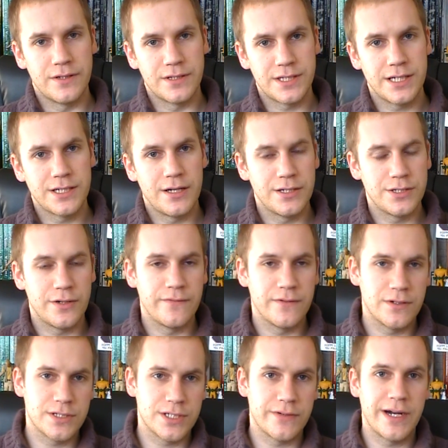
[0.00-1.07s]
The Setites
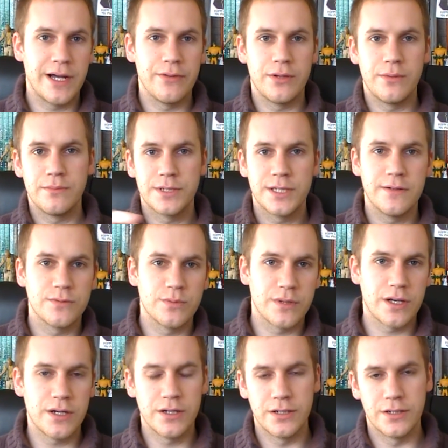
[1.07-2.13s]
often surround themselves
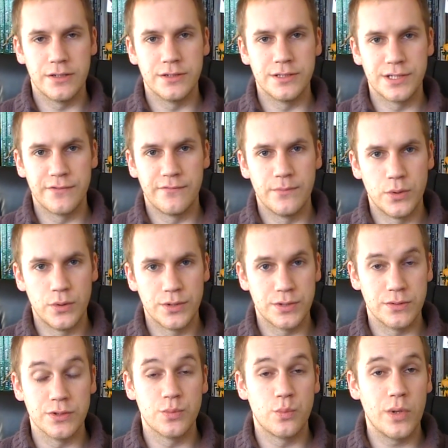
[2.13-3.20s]
with herds of
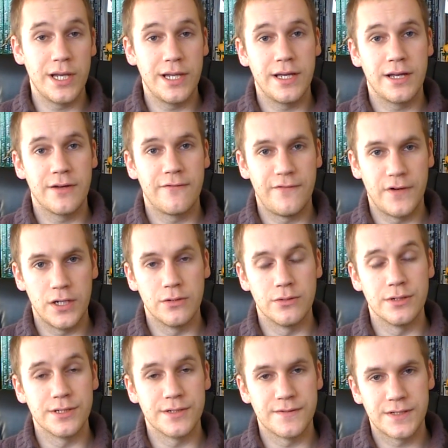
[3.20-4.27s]
mortals, willing
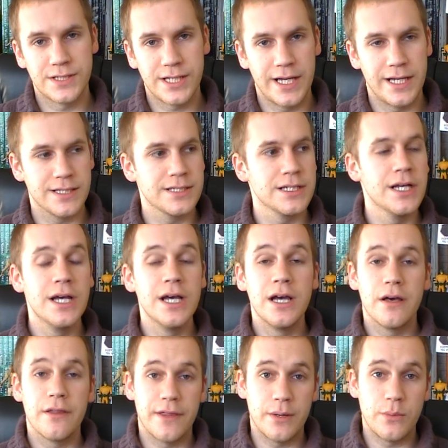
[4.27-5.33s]
followers of Set,
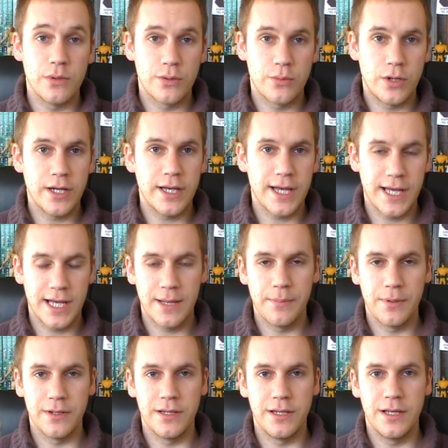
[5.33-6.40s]
that will quite
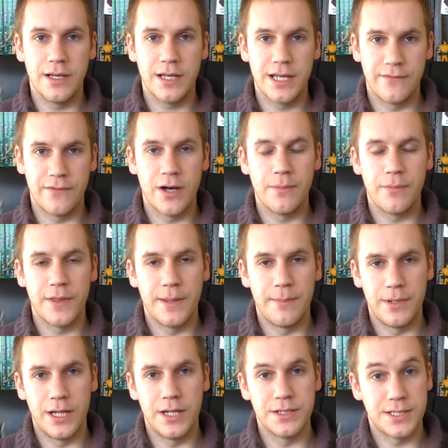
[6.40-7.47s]
happily give up their
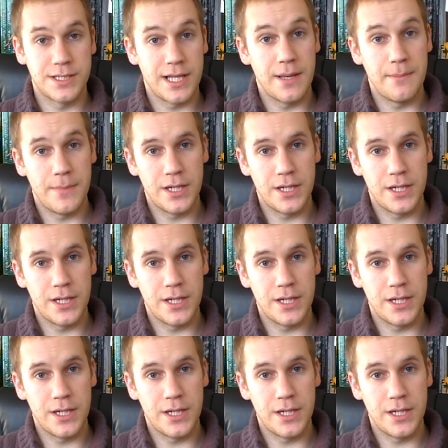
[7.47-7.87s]
blood to their